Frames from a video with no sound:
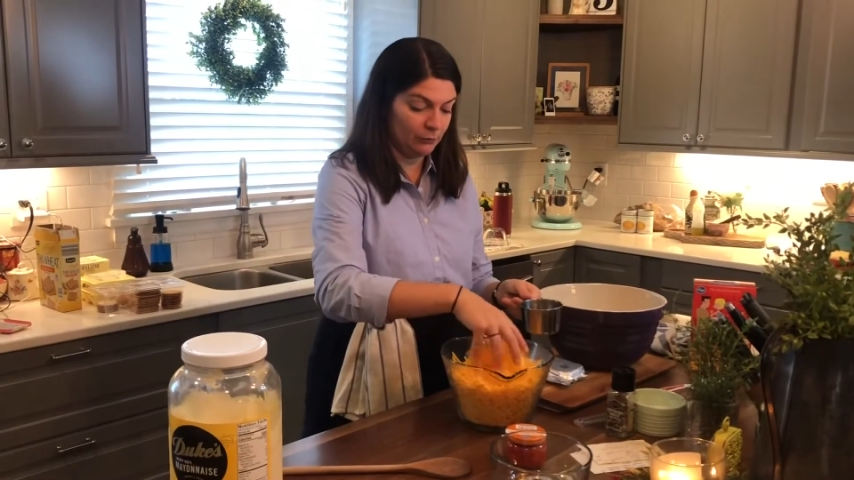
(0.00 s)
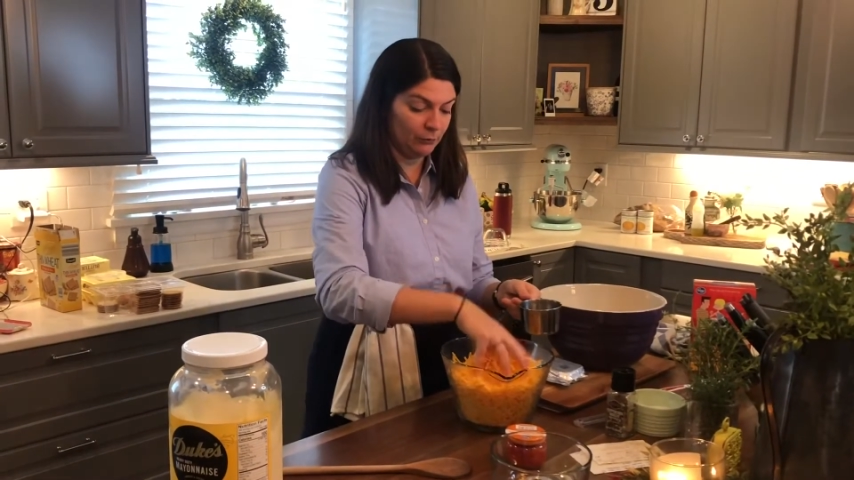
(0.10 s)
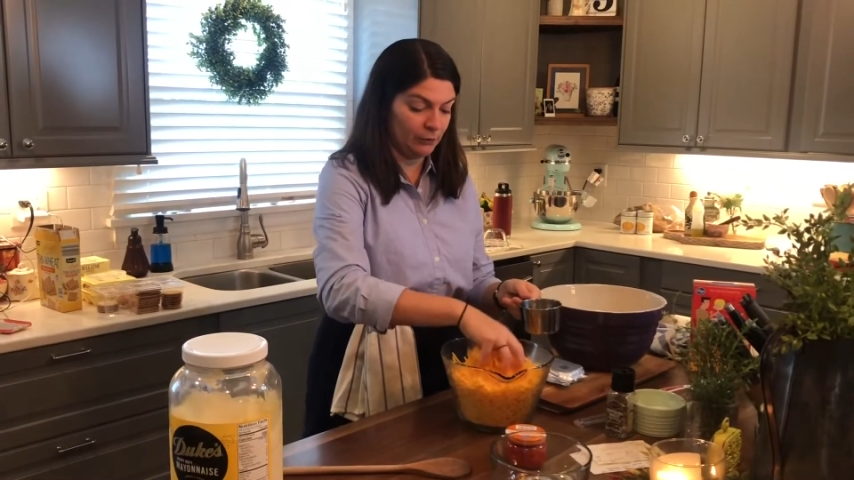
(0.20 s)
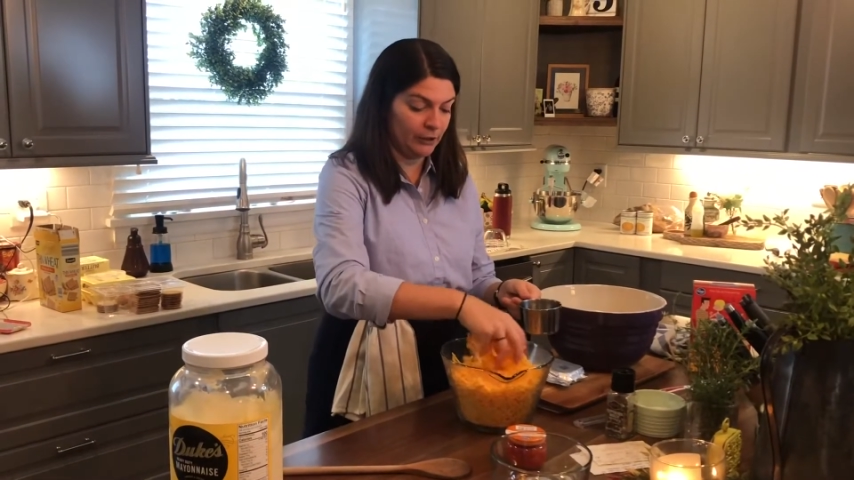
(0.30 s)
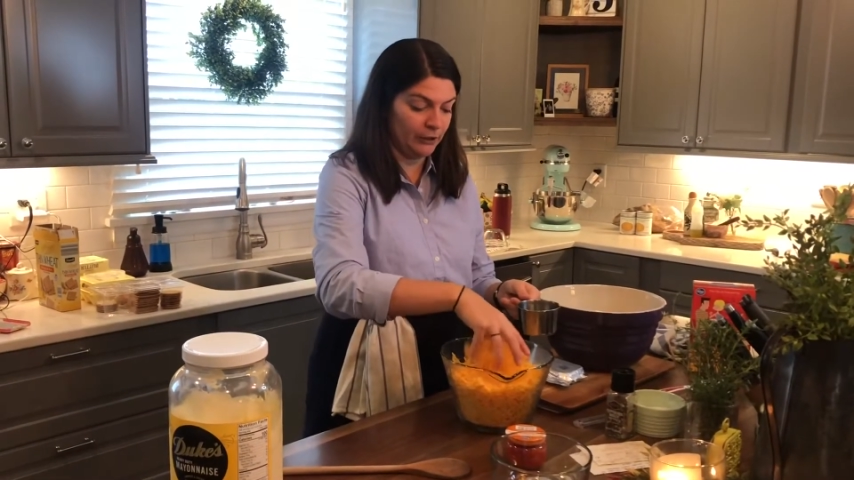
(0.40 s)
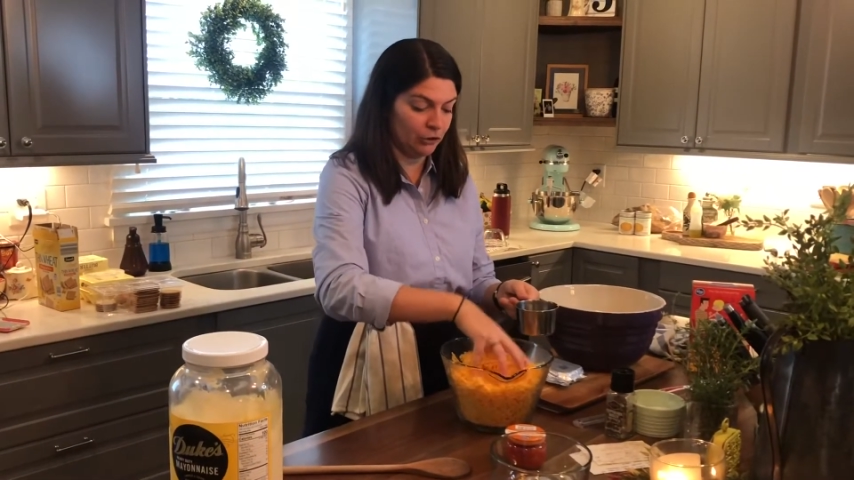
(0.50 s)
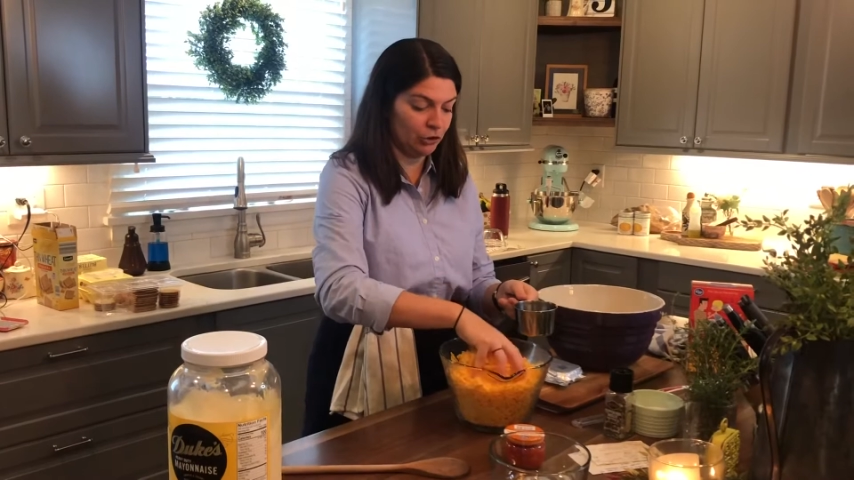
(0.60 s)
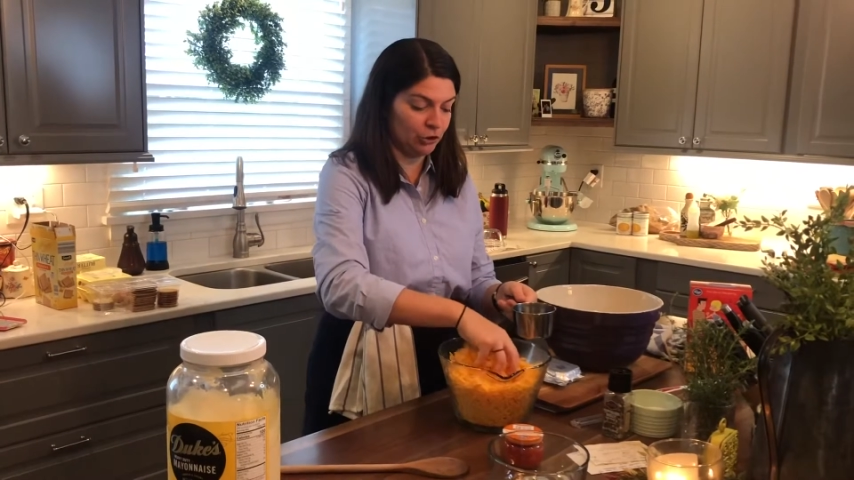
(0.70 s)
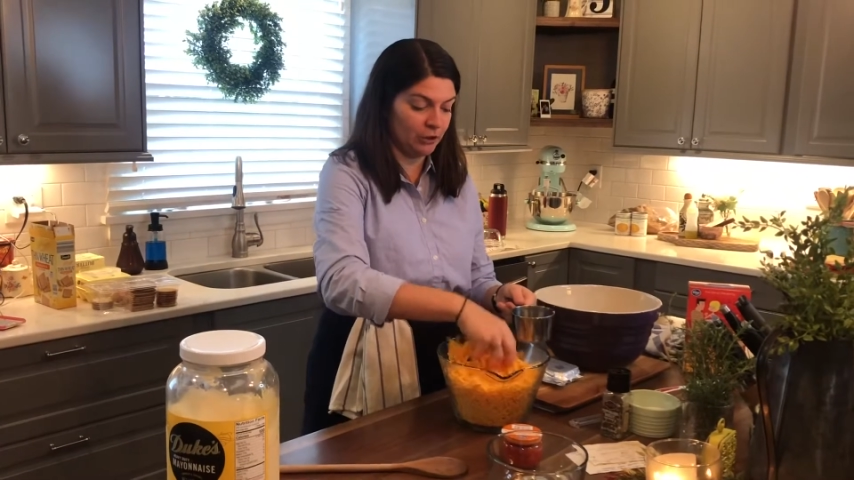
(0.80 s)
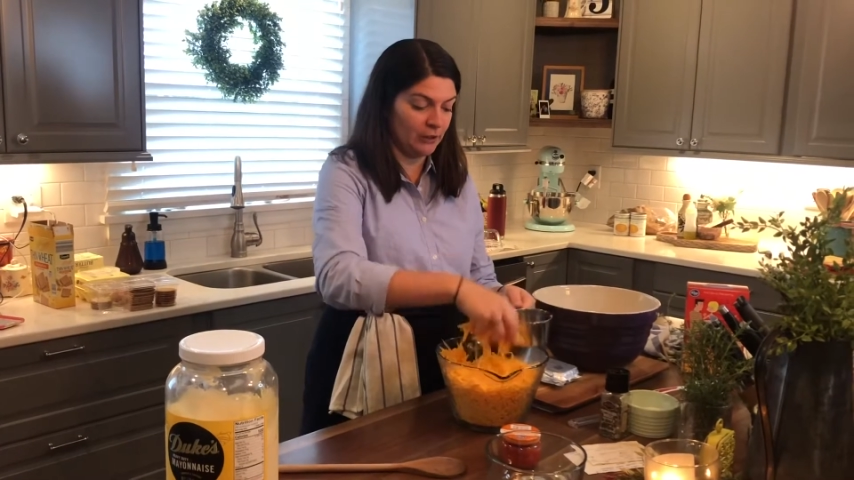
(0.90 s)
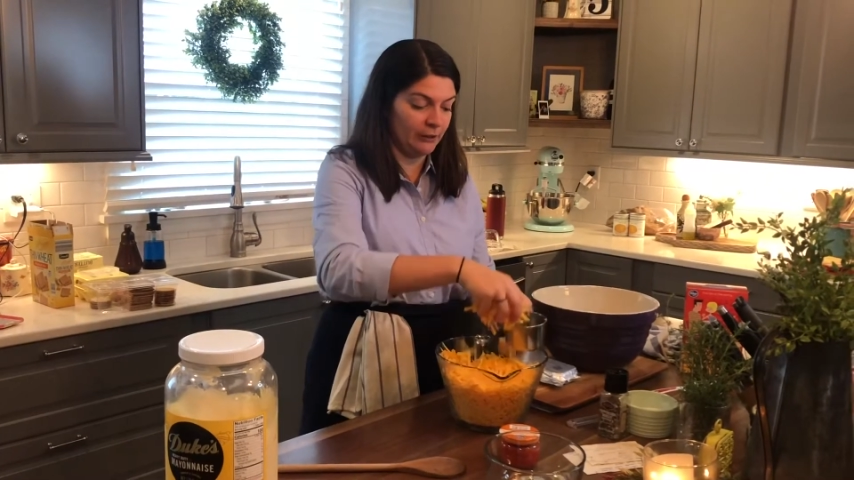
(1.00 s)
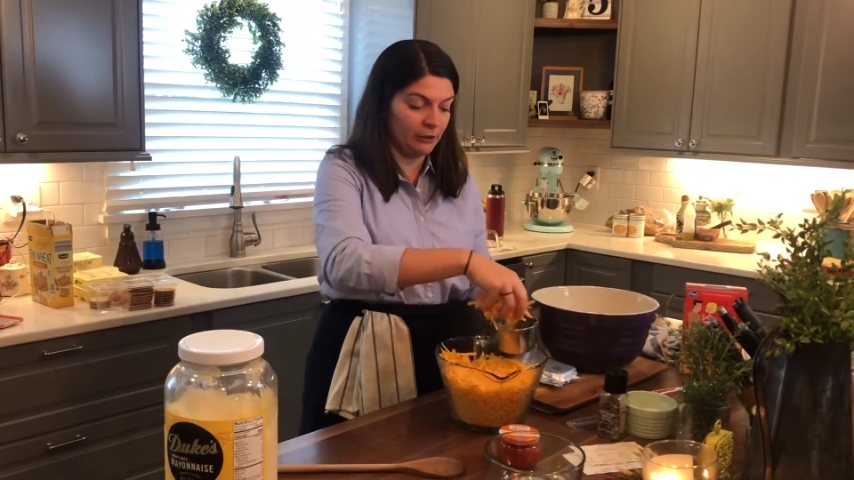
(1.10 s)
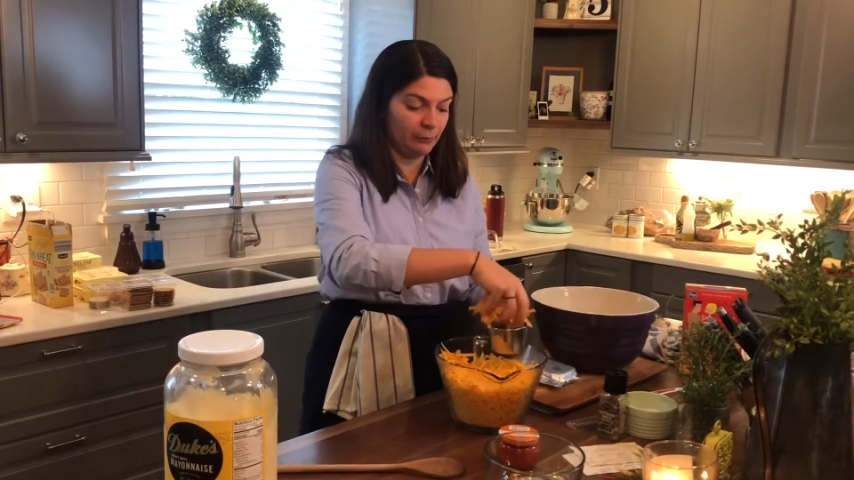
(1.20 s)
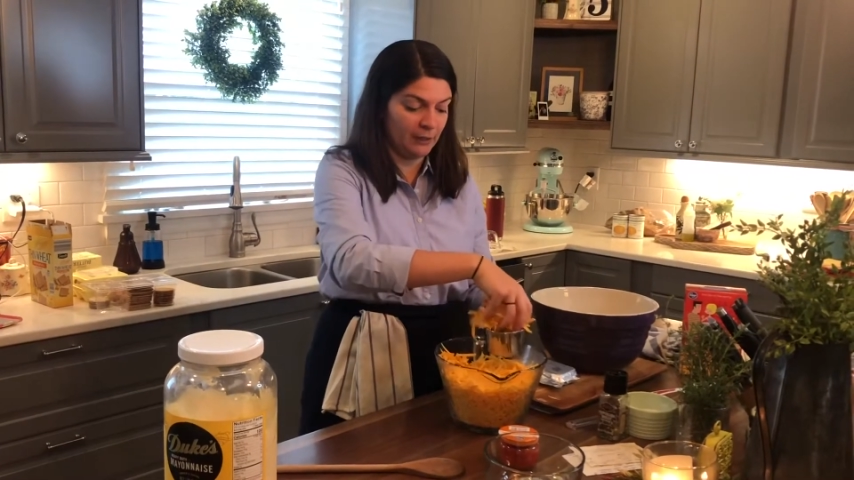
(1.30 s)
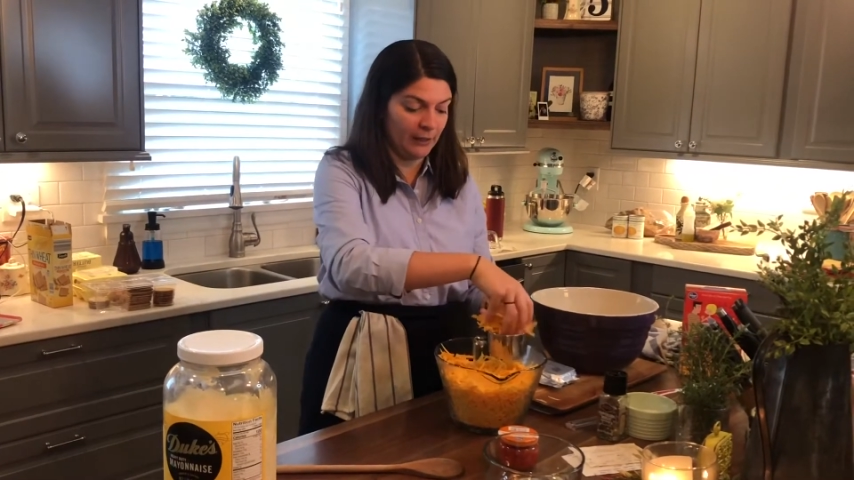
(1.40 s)
we're gonna zhuzh it a little
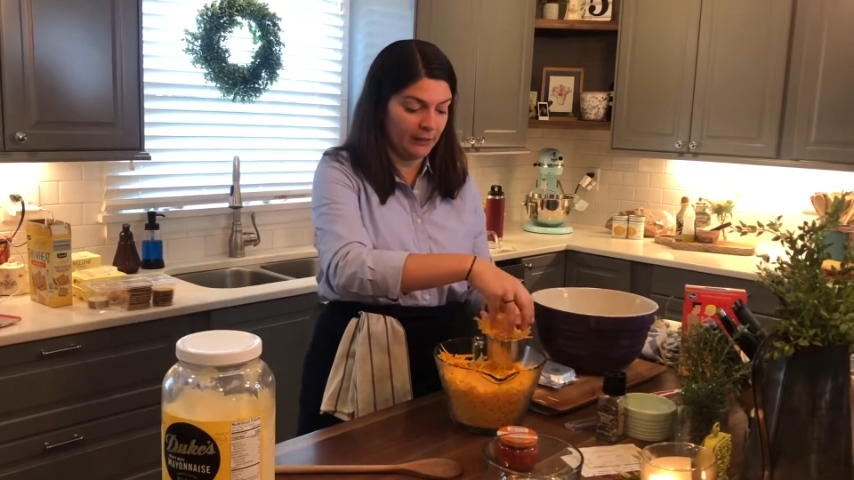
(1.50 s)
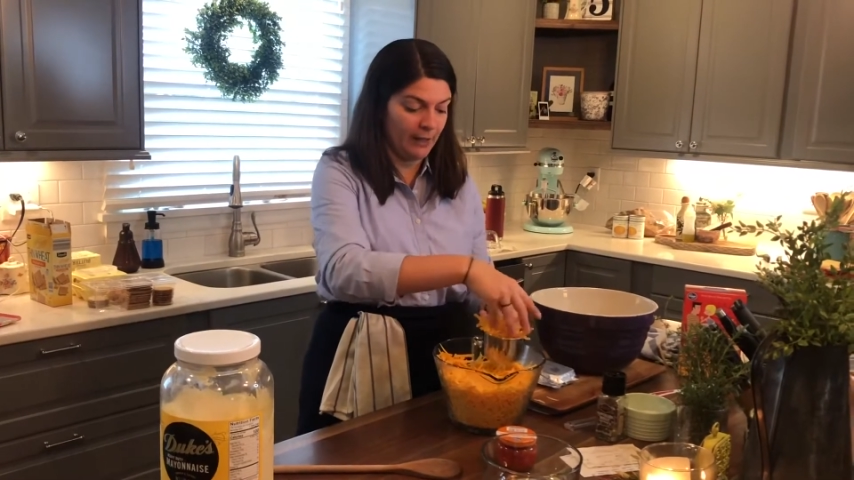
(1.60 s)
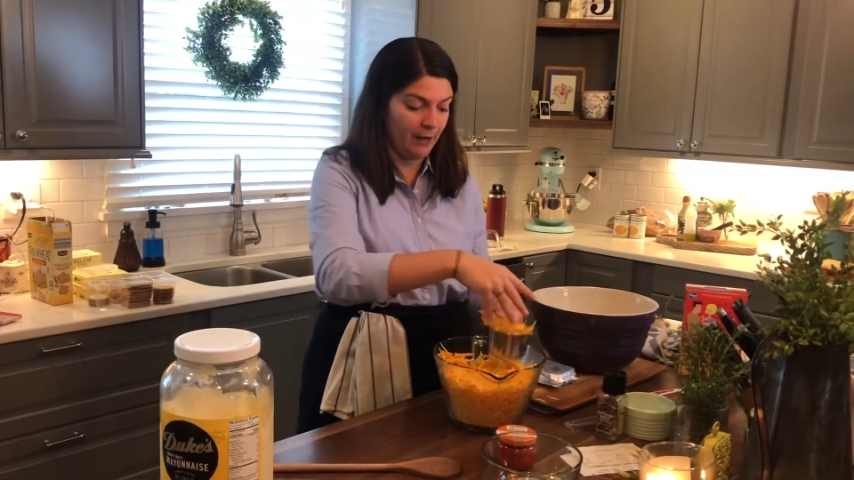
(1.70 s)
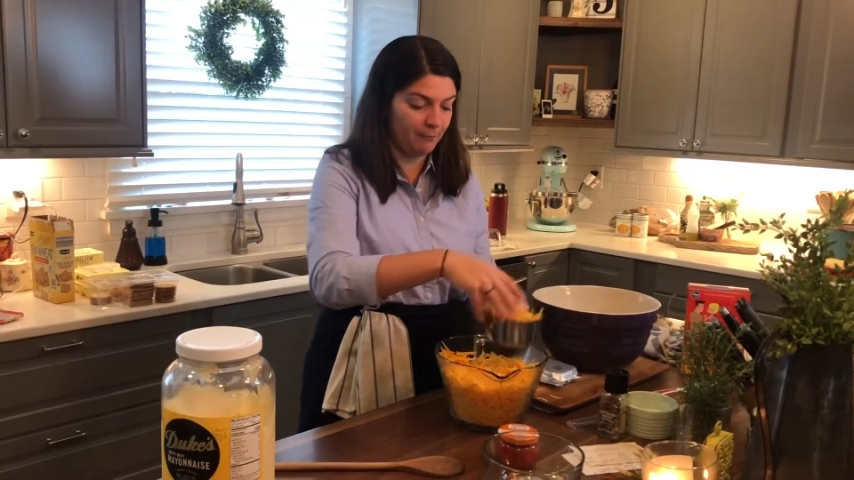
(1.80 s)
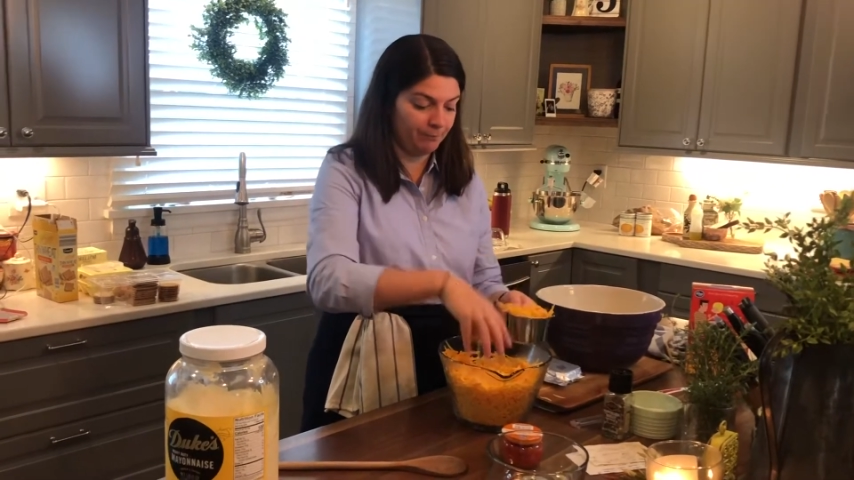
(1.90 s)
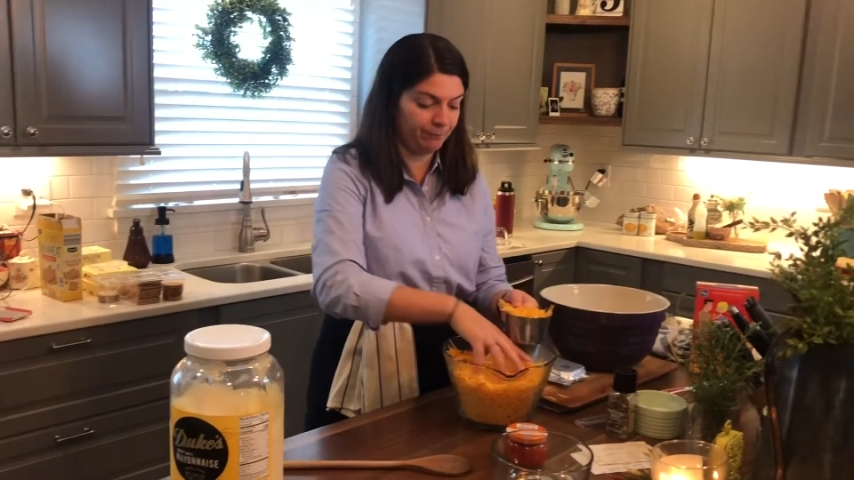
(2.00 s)
bit like that.